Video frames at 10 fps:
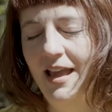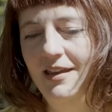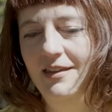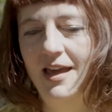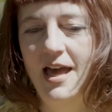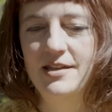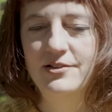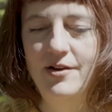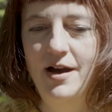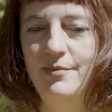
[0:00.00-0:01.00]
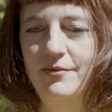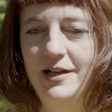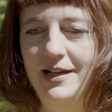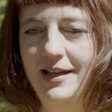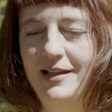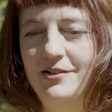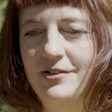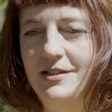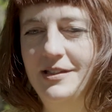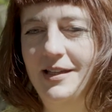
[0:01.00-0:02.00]
Yeah, so I'm really
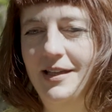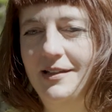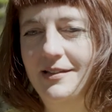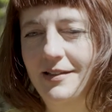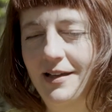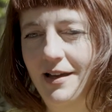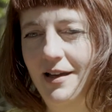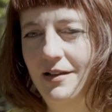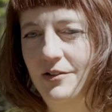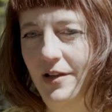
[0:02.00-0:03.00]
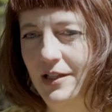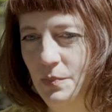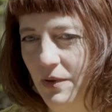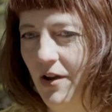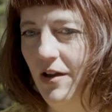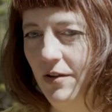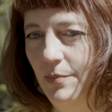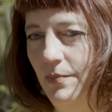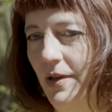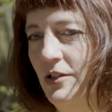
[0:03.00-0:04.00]
interested to
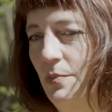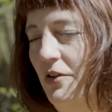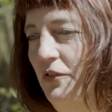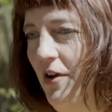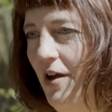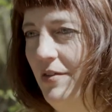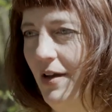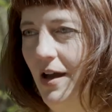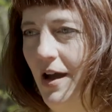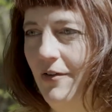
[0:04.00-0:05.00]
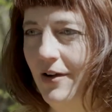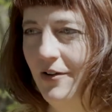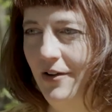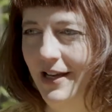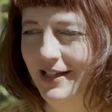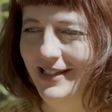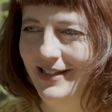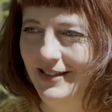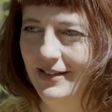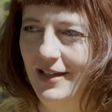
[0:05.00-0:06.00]
explore further our
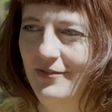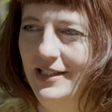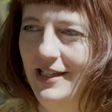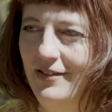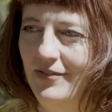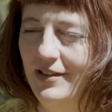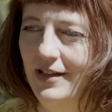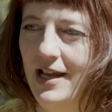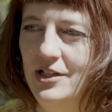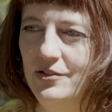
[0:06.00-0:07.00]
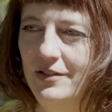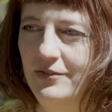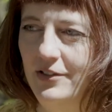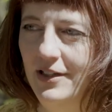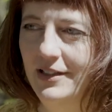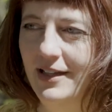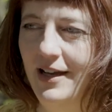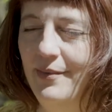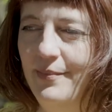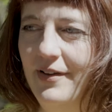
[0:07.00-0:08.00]
connectivity with the natural world.
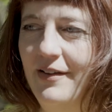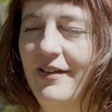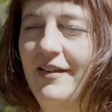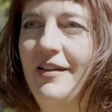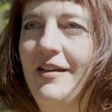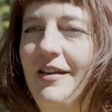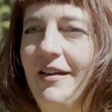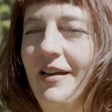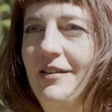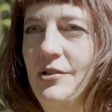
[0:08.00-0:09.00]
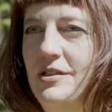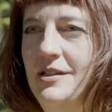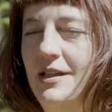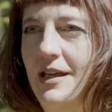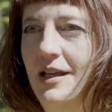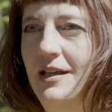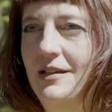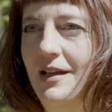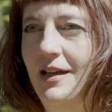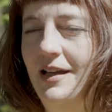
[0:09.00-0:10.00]
I'm interested
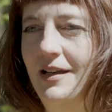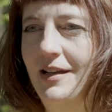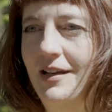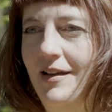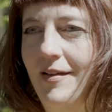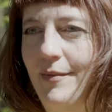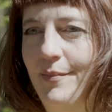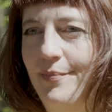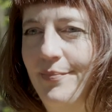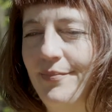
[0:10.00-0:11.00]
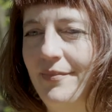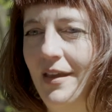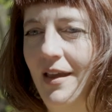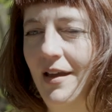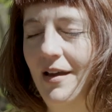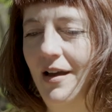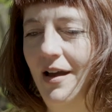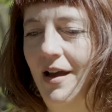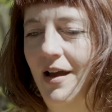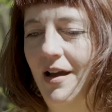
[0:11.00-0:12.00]
in,
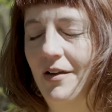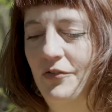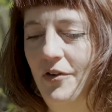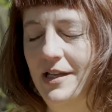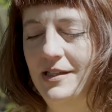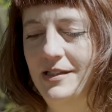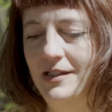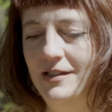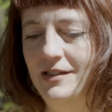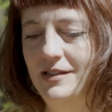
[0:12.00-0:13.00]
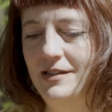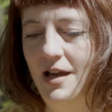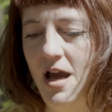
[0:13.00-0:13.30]
for instance,